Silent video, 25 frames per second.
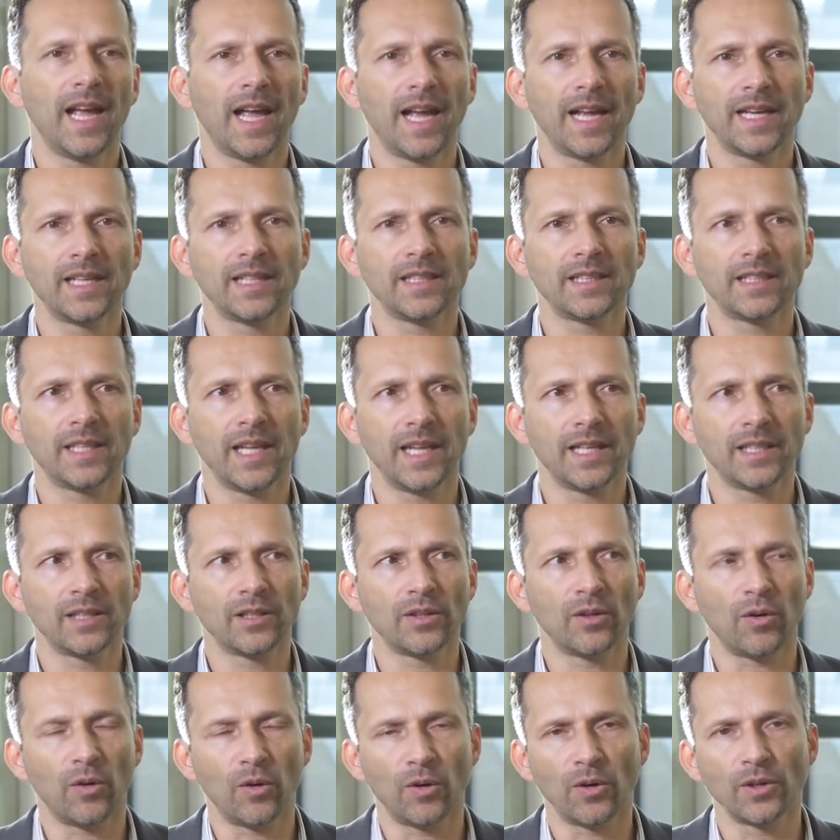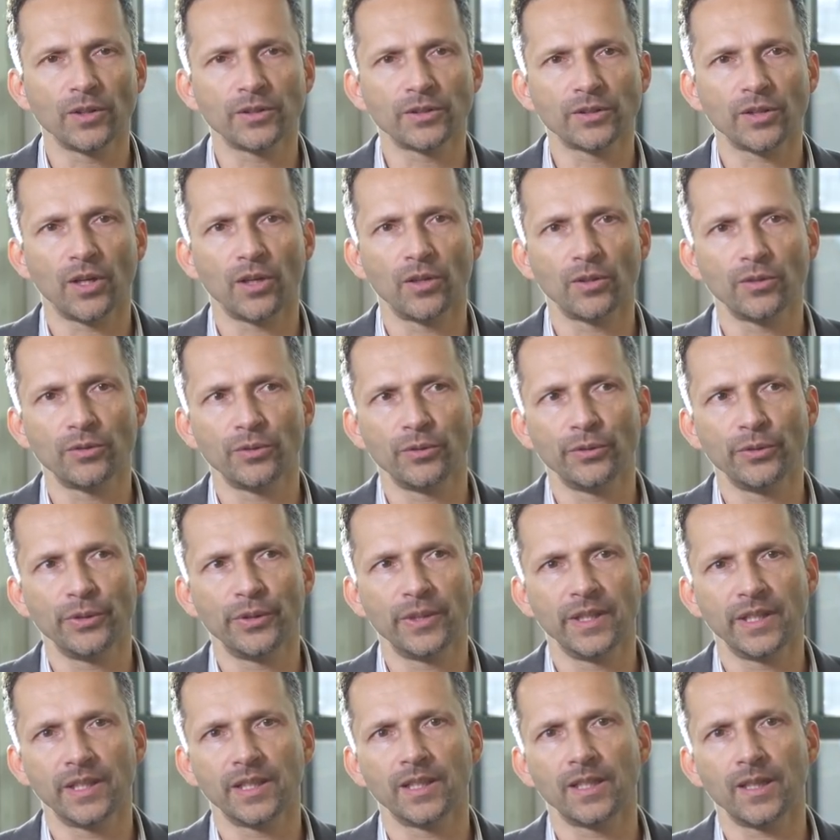And then also to
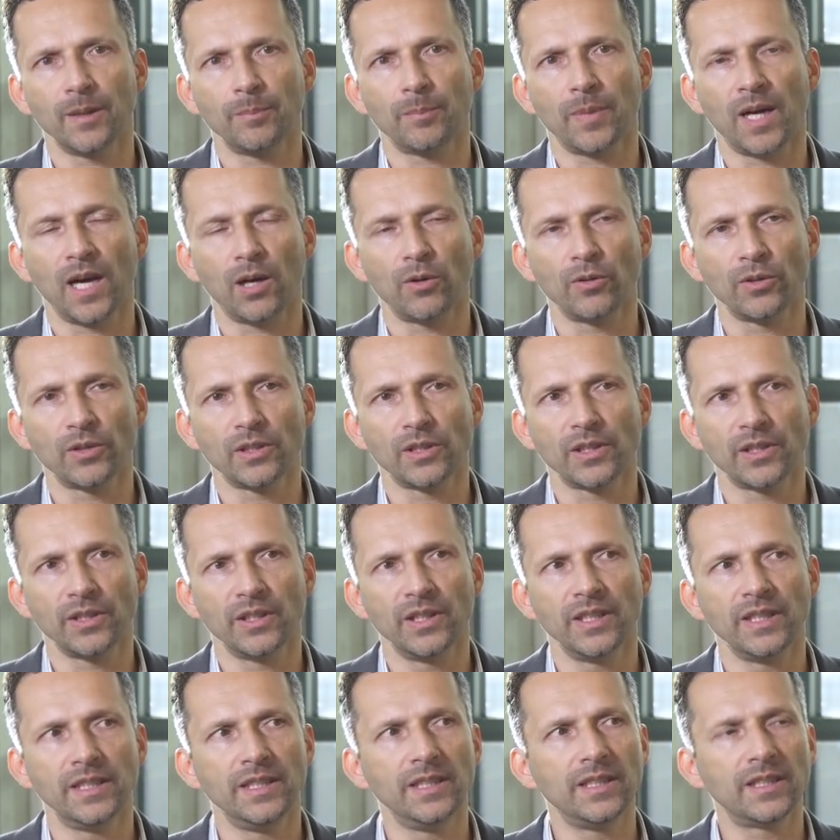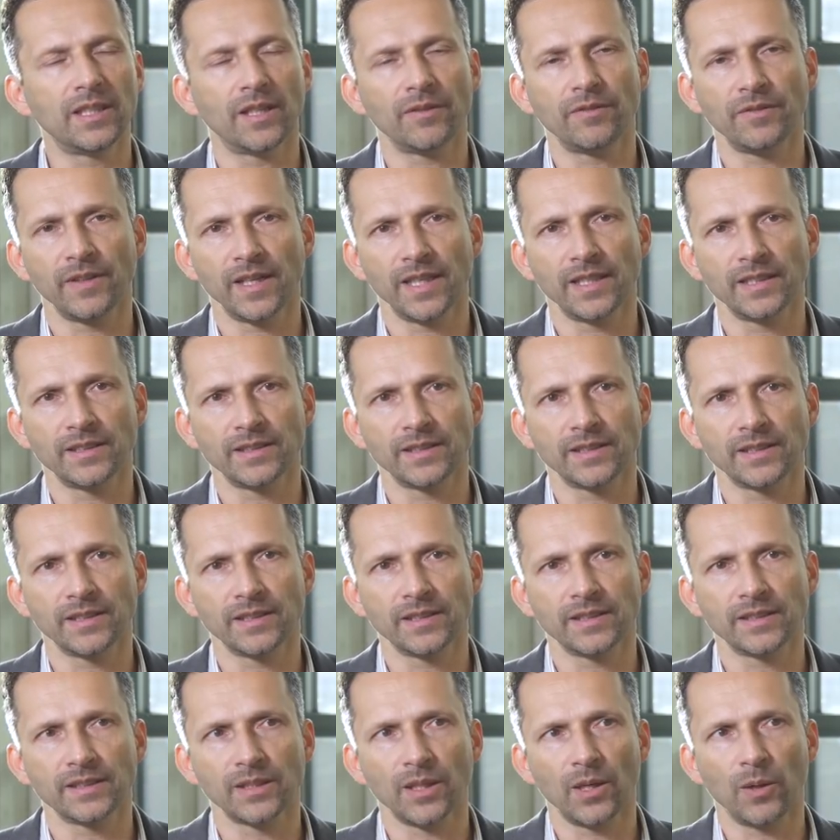think about the
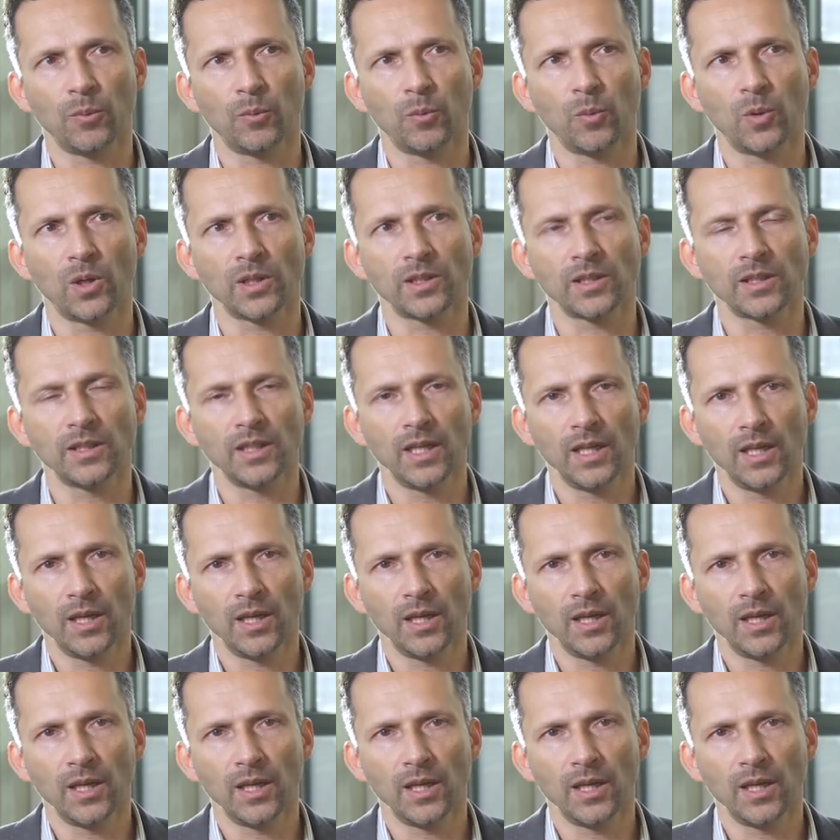interfaces, what,